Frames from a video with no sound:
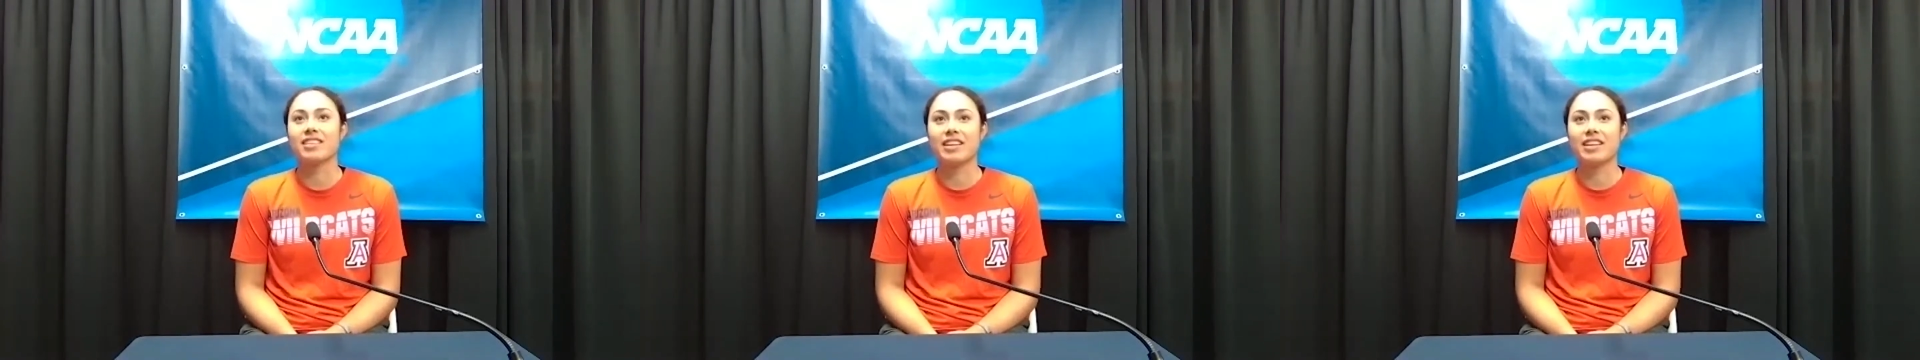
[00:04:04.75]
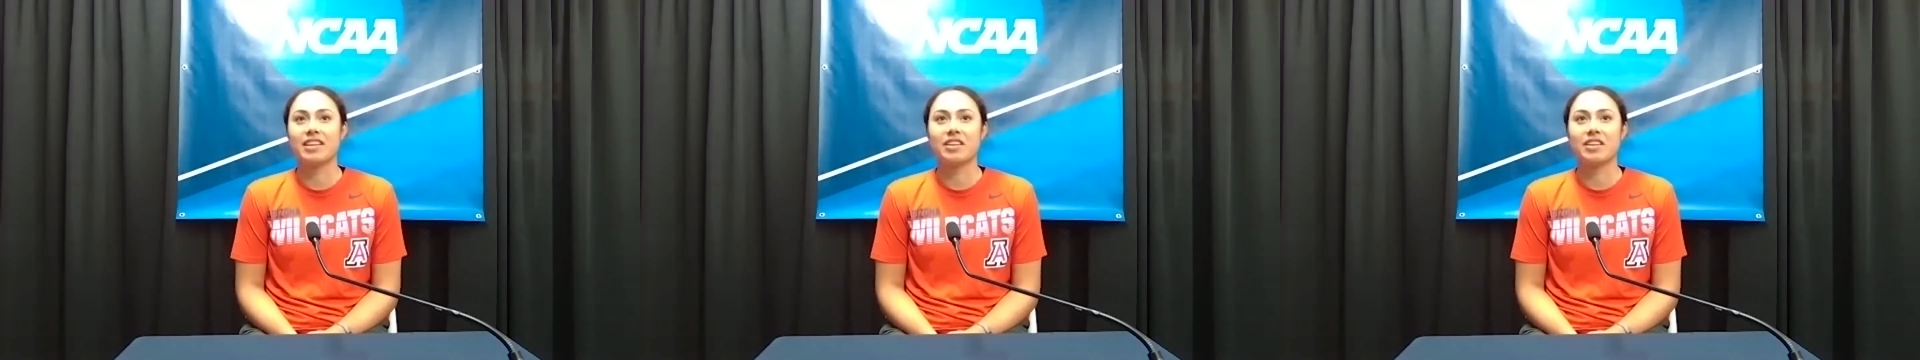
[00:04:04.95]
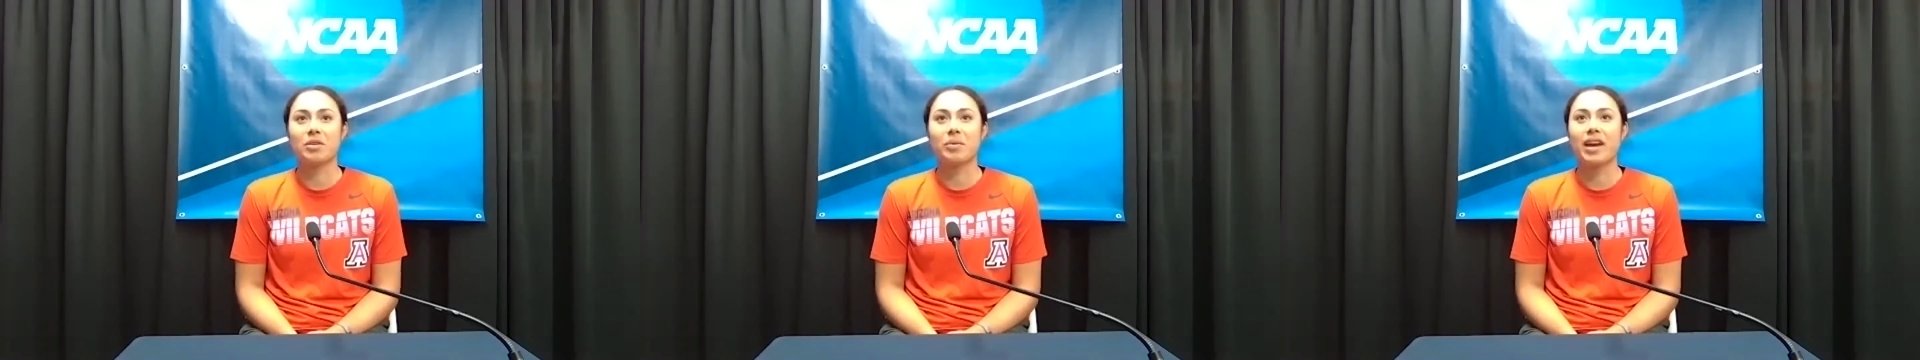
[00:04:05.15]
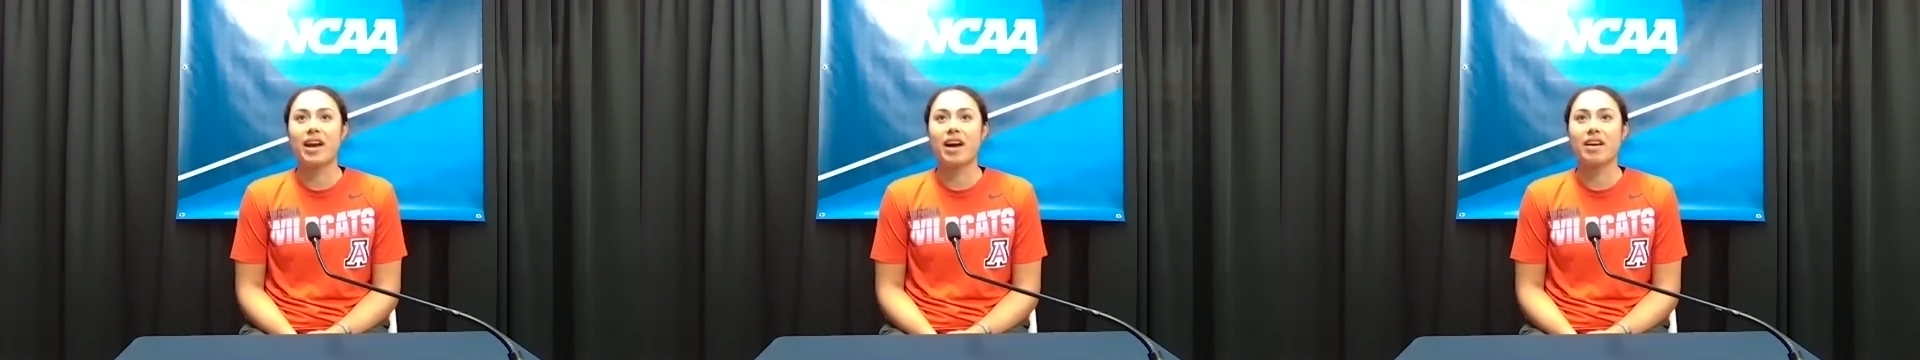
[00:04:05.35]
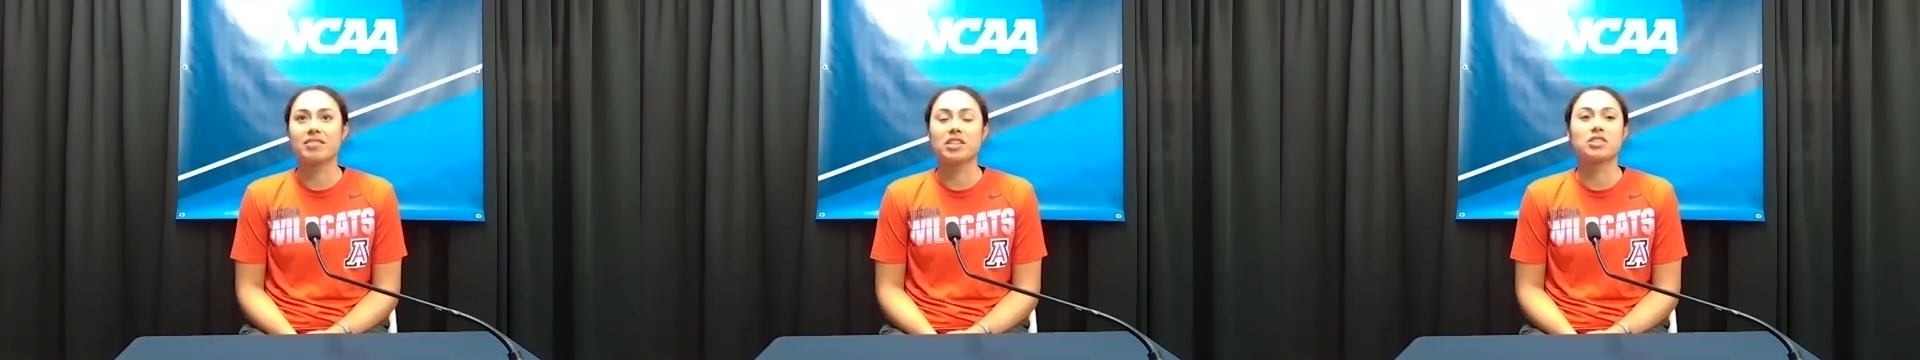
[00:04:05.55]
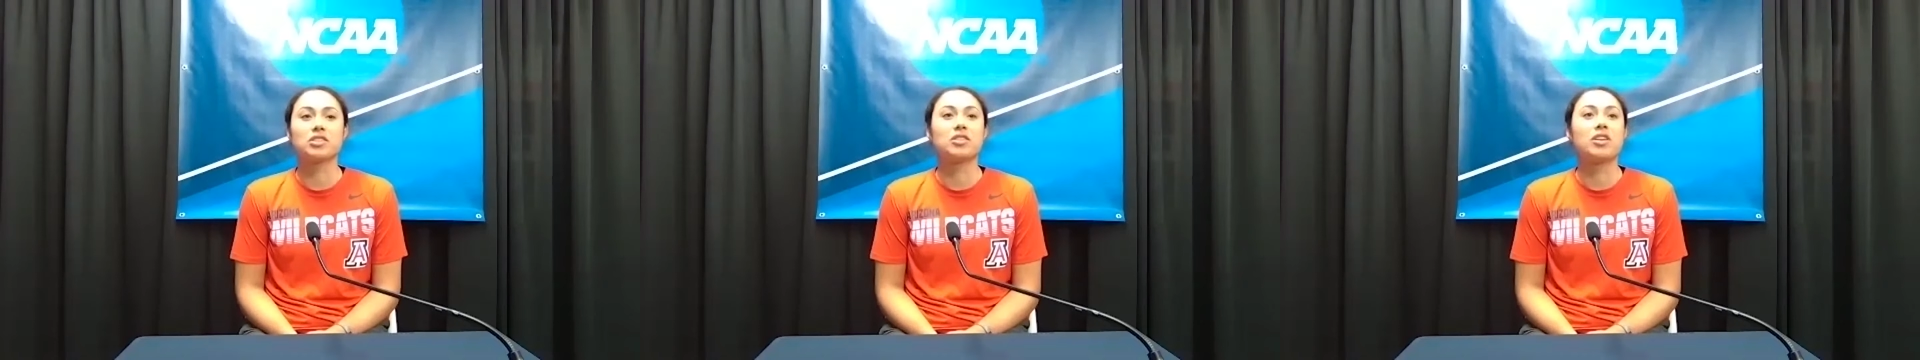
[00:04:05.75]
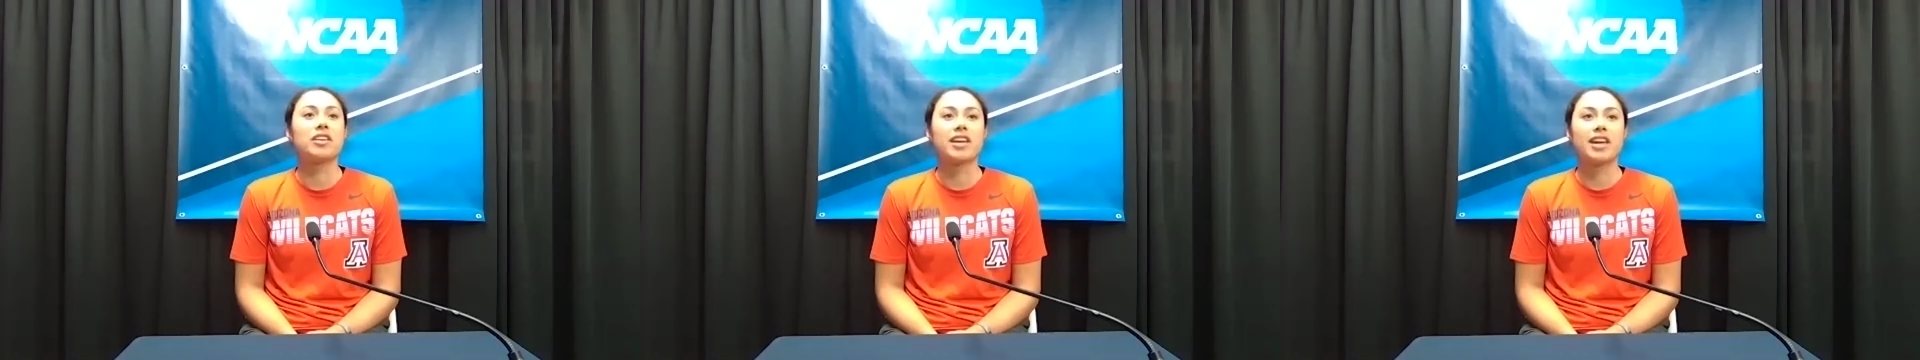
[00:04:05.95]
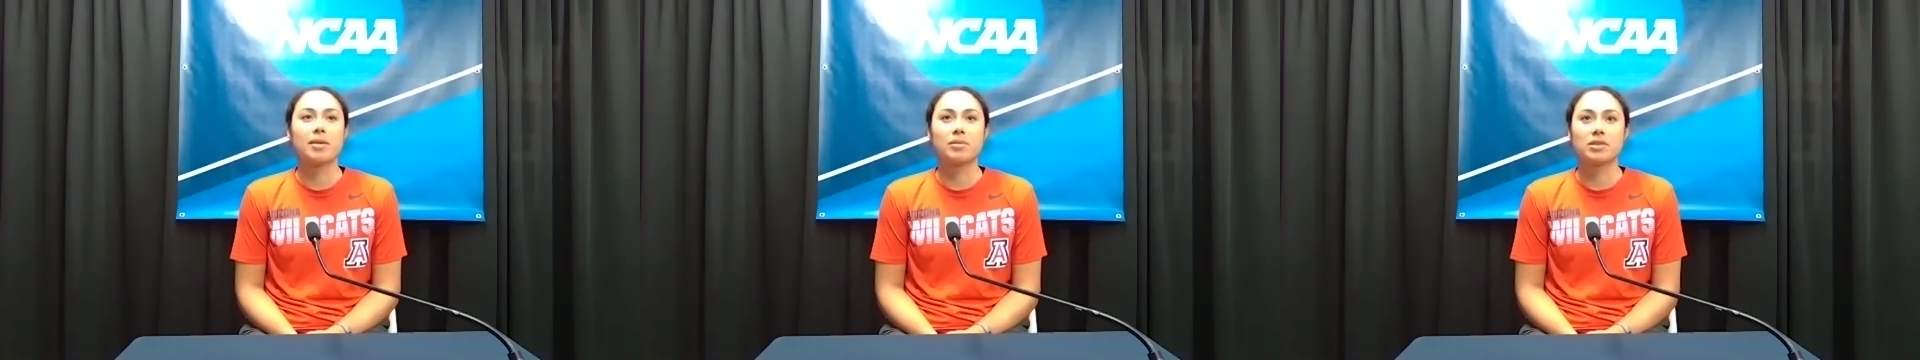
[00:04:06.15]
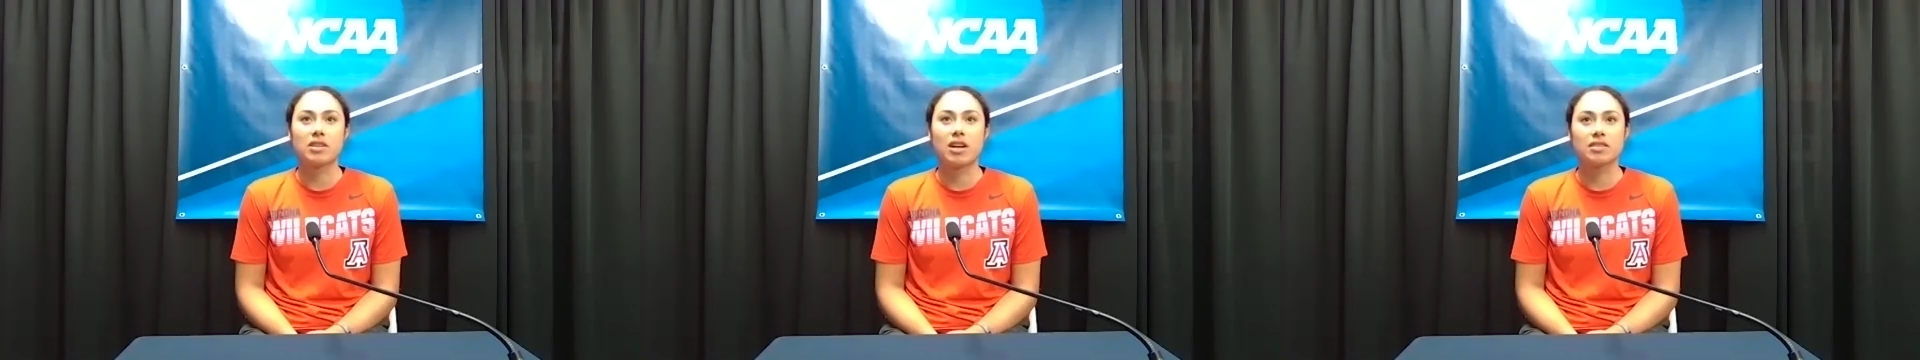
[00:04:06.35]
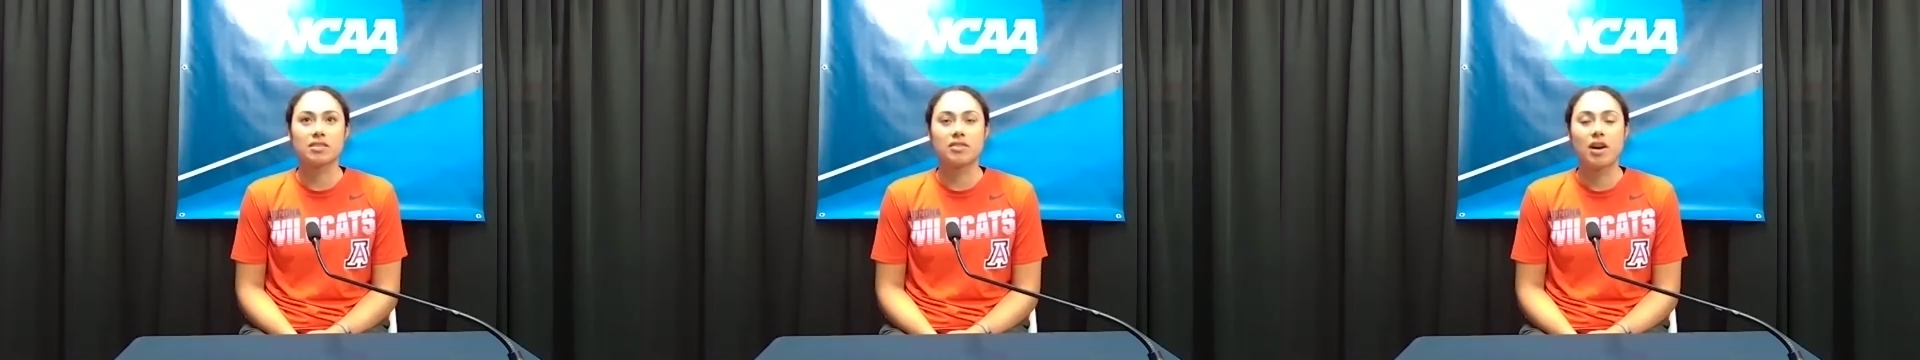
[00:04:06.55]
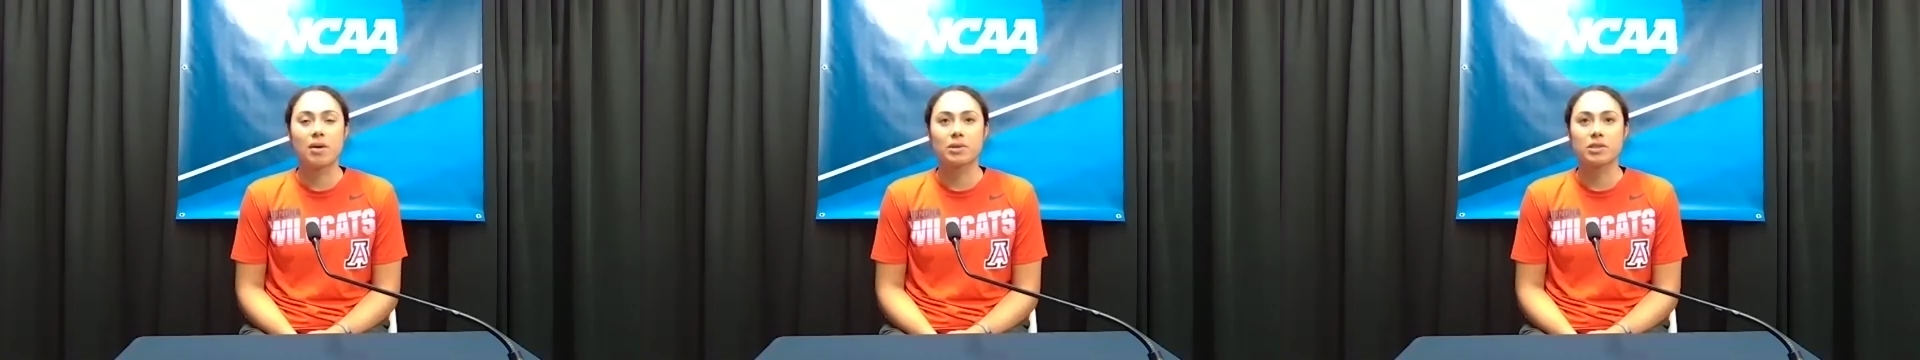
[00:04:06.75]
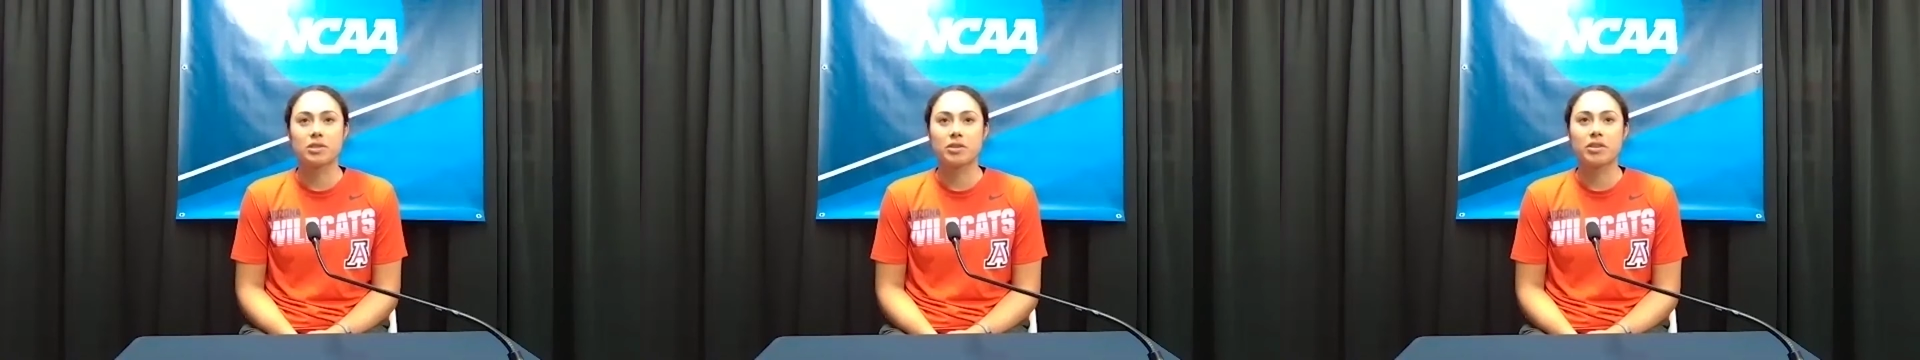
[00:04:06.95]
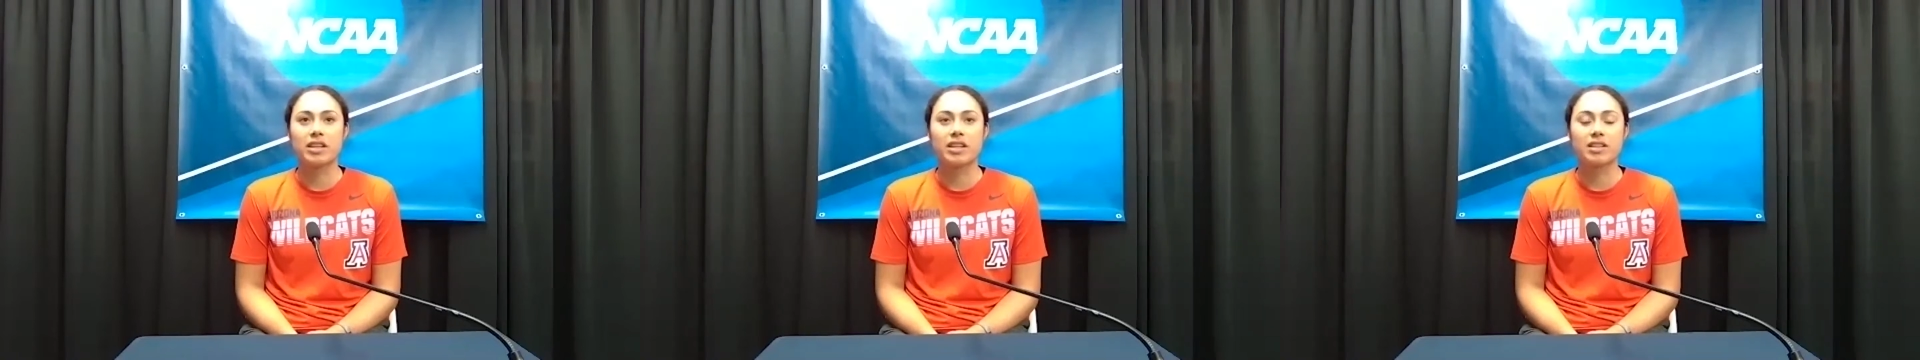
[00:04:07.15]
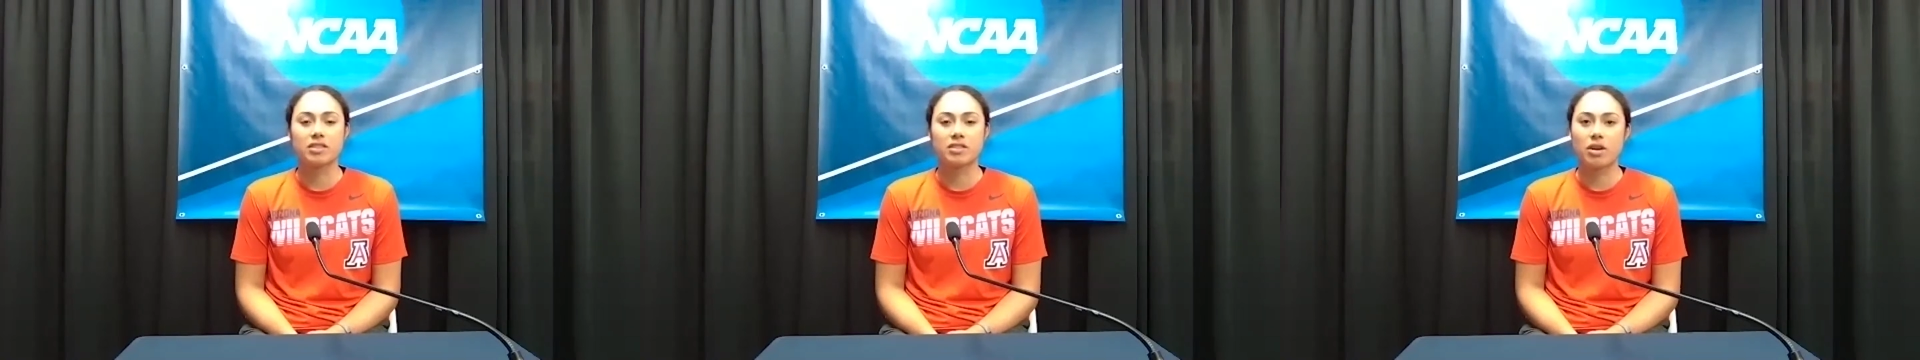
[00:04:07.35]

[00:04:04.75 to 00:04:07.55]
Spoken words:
Like, you know, we have such a long game. There's lots of opportunities.